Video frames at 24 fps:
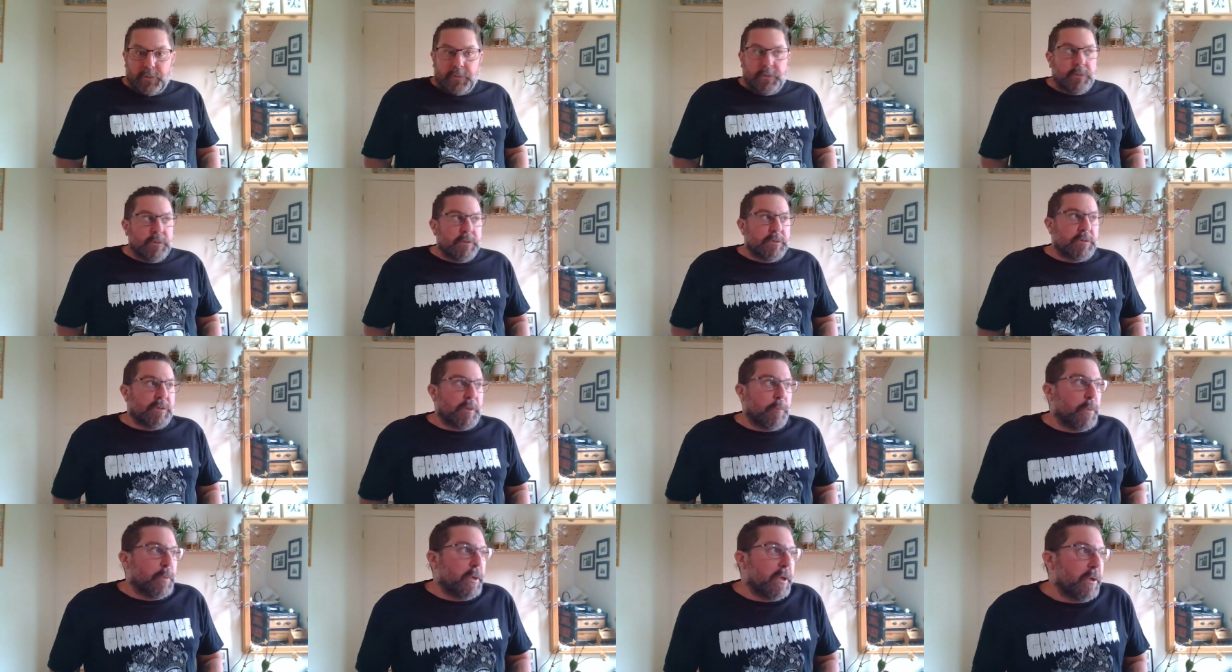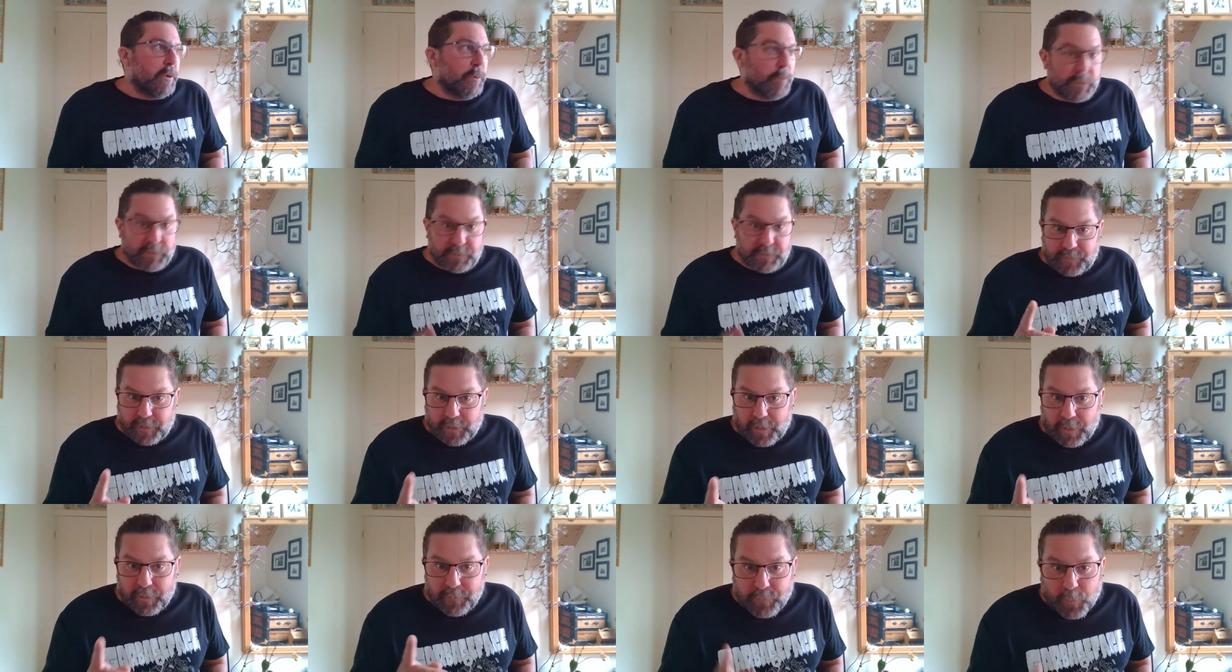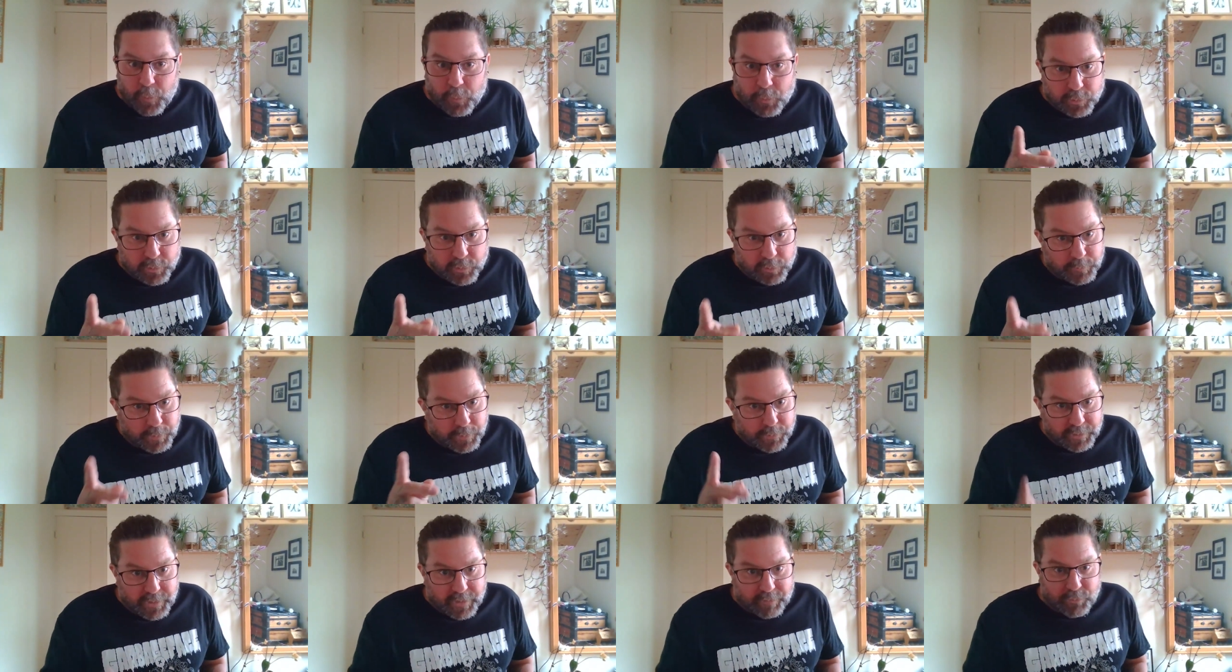Somebody right. who was very vocal
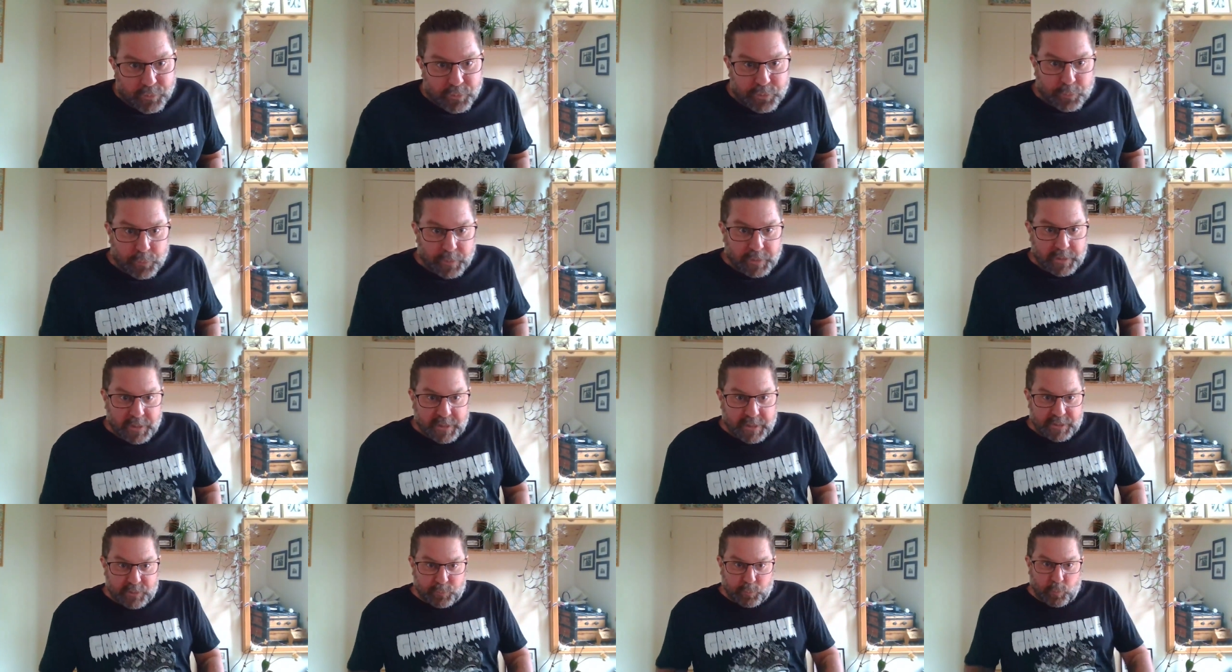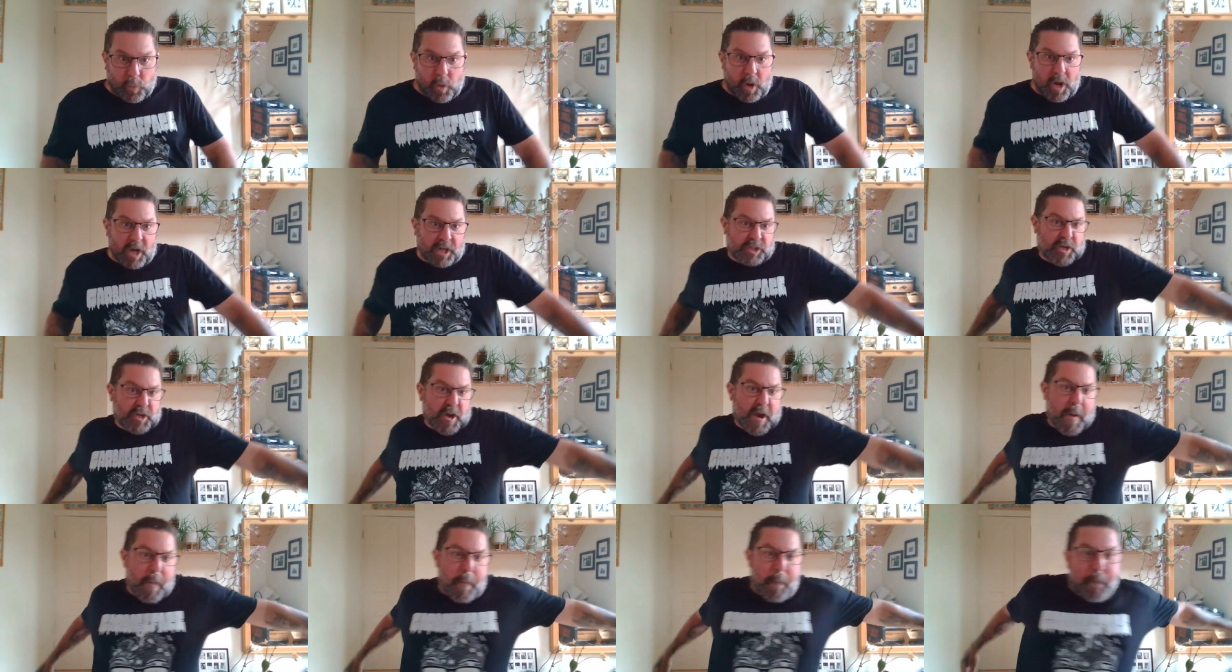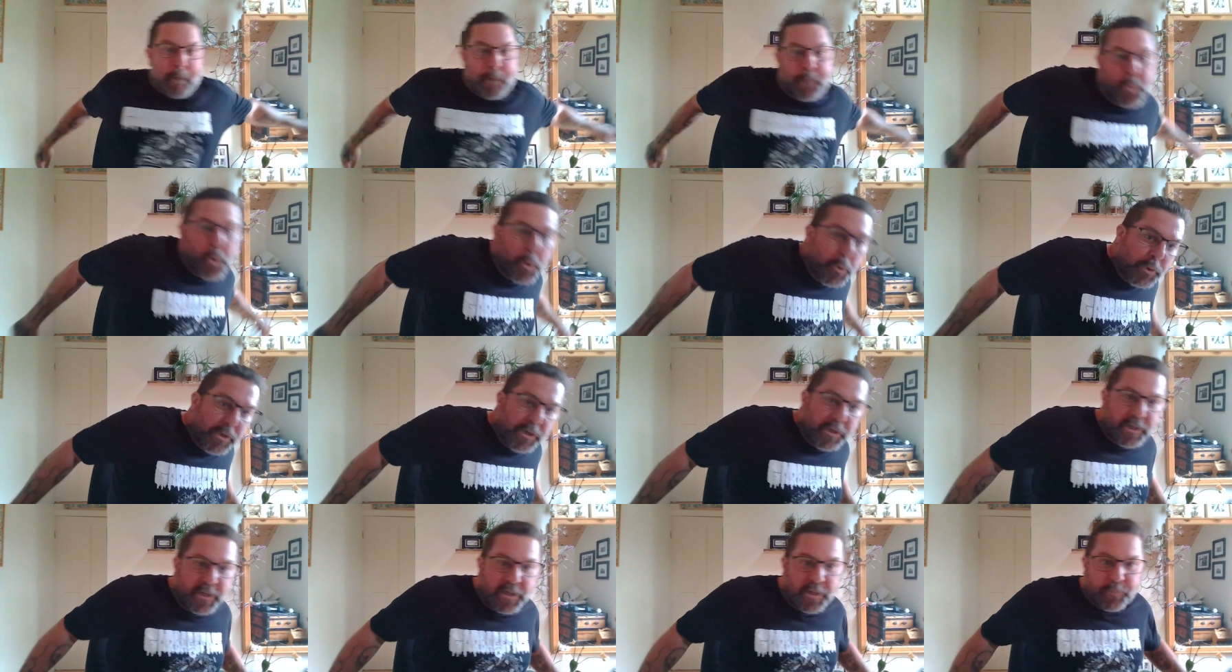about never doing this walked up,
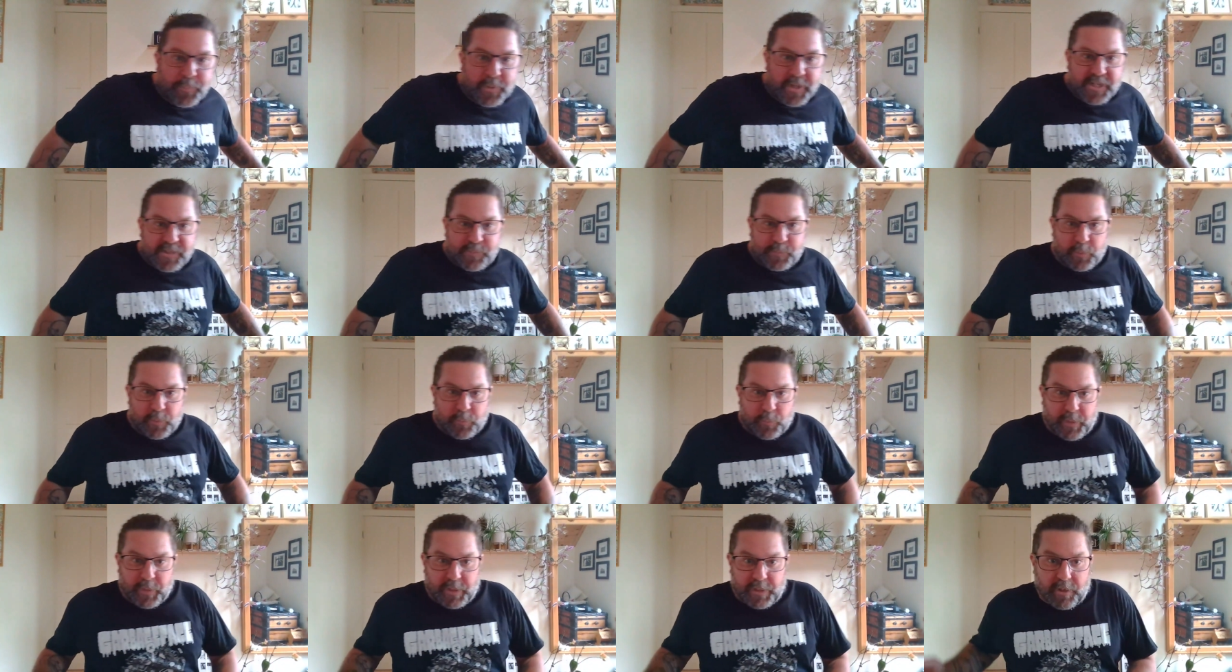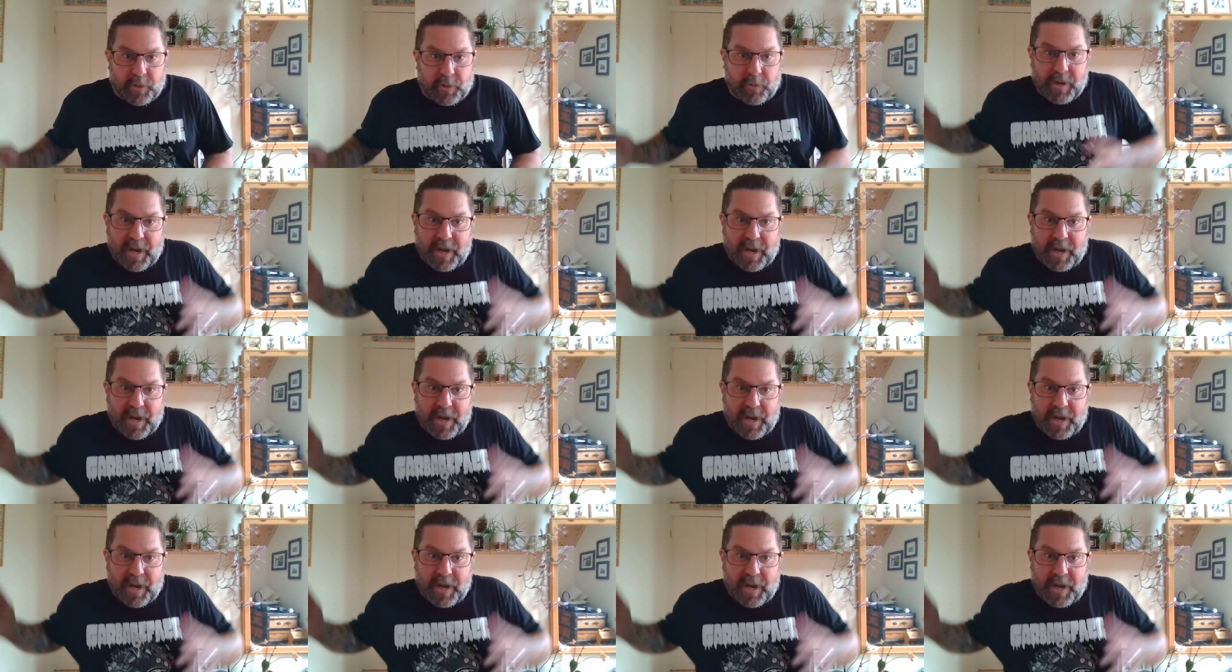booted in a basement window.